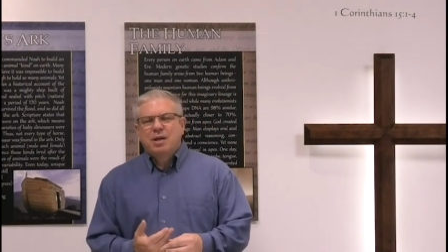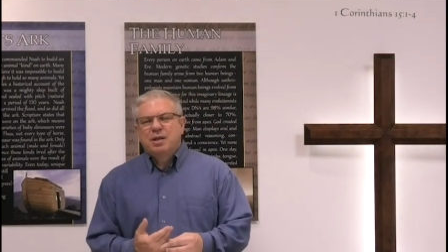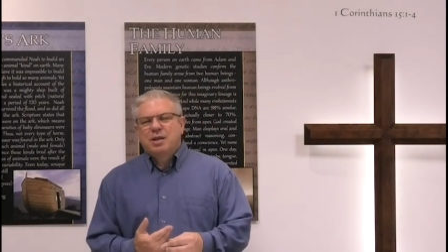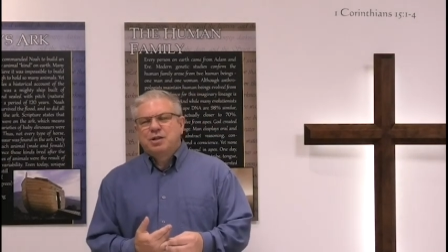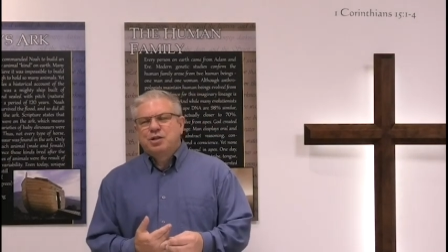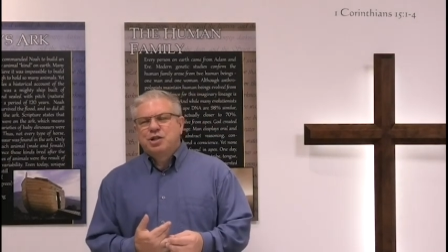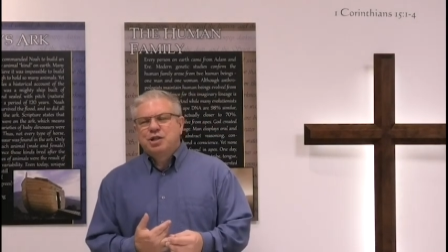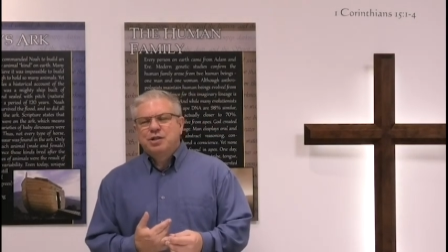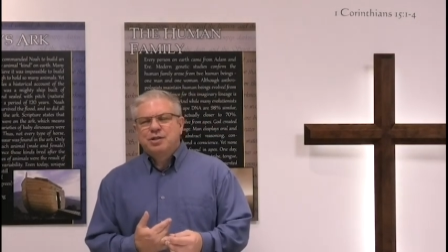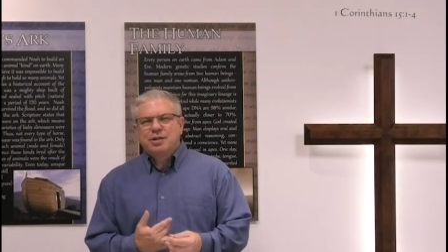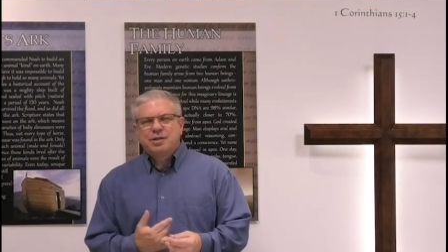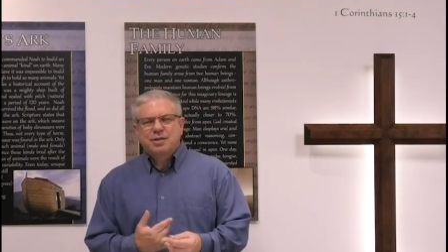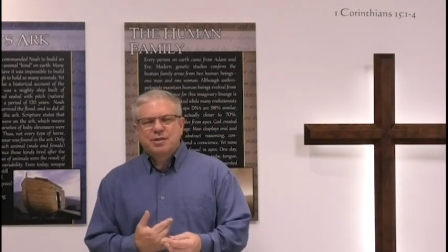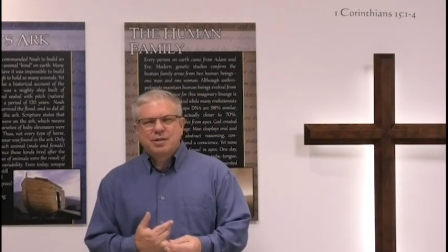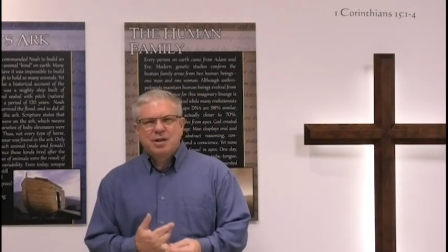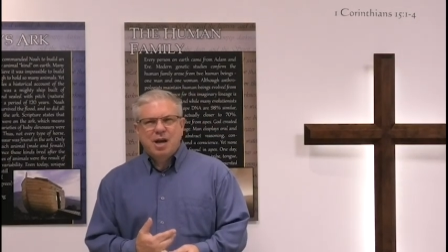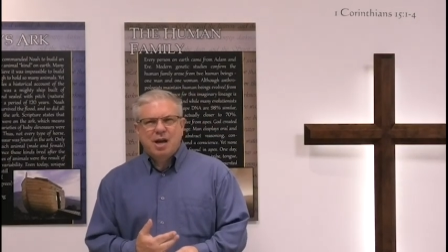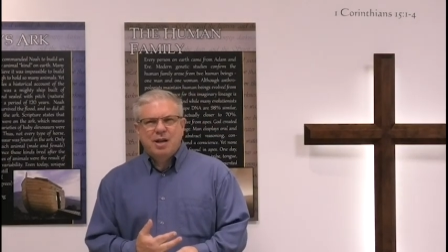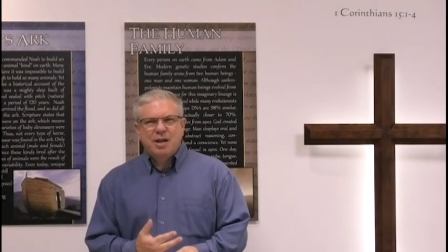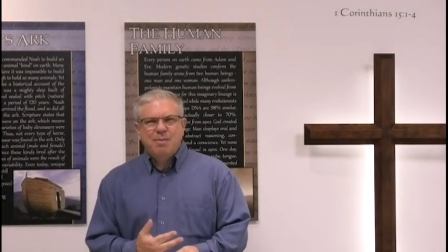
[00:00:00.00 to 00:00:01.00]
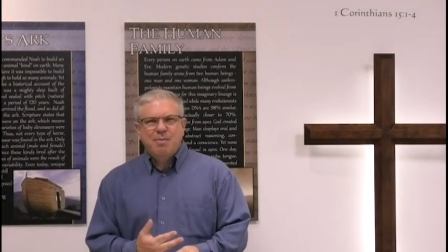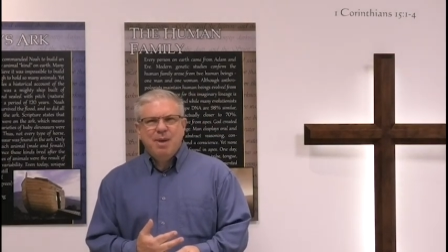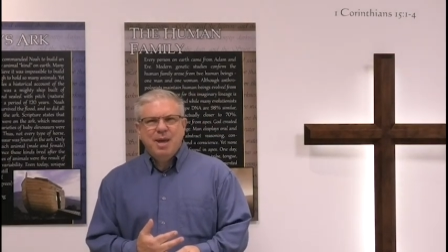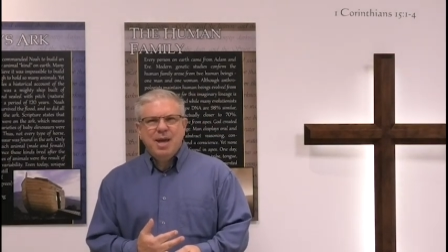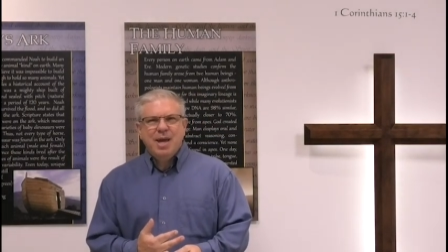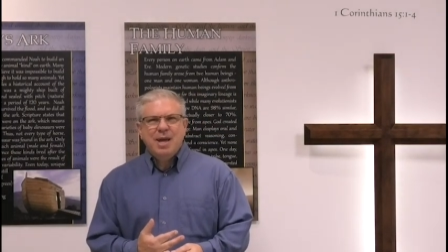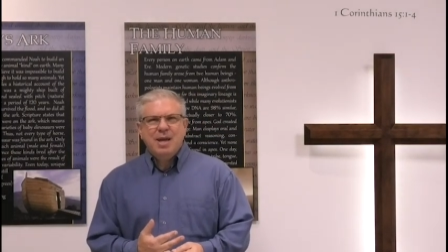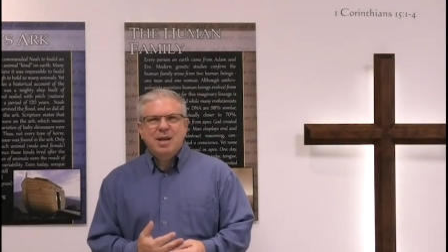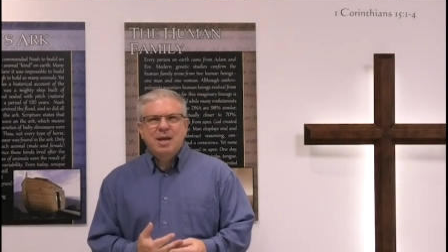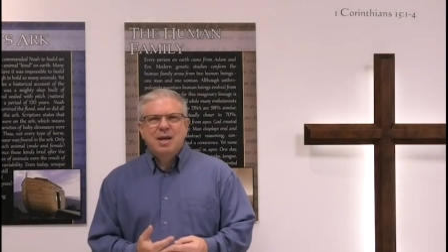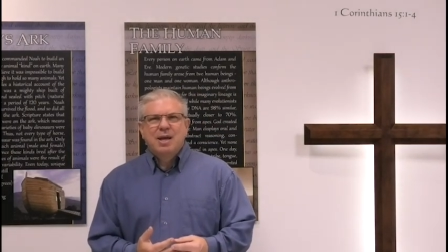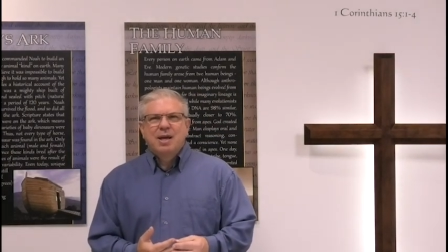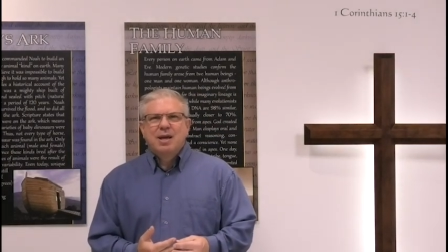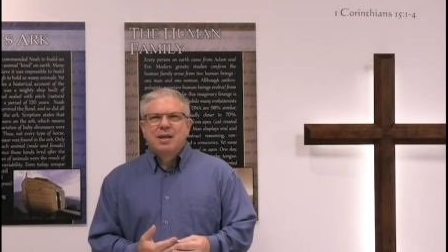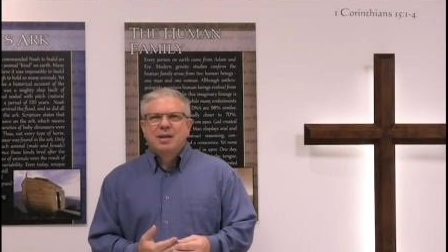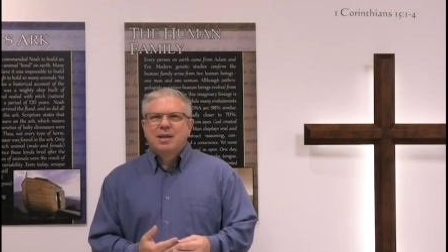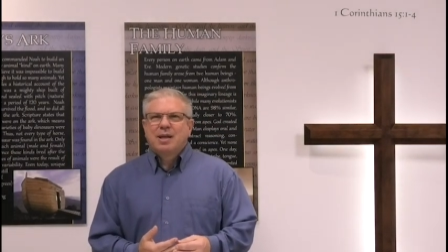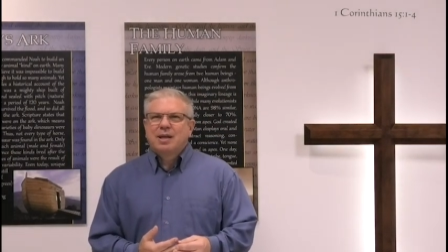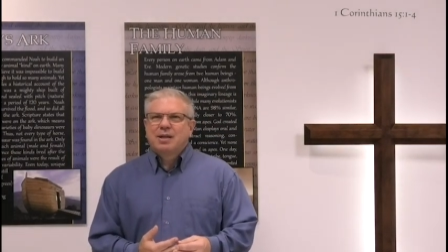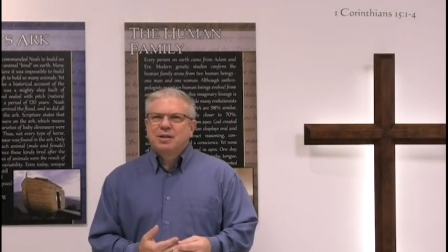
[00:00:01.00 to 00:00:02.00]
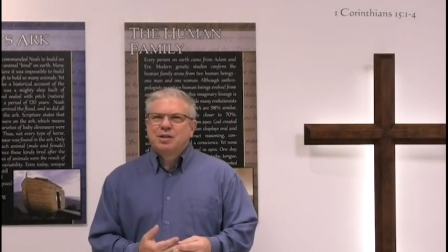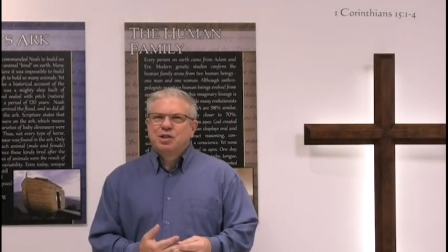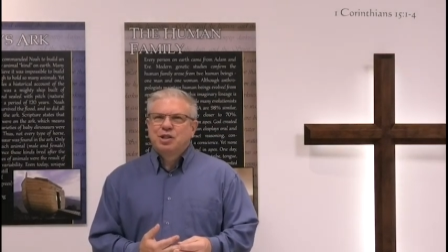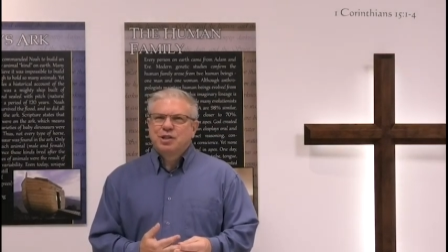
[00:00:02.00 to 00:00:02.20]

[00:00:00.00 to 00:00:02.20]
that Jesus is God in man, that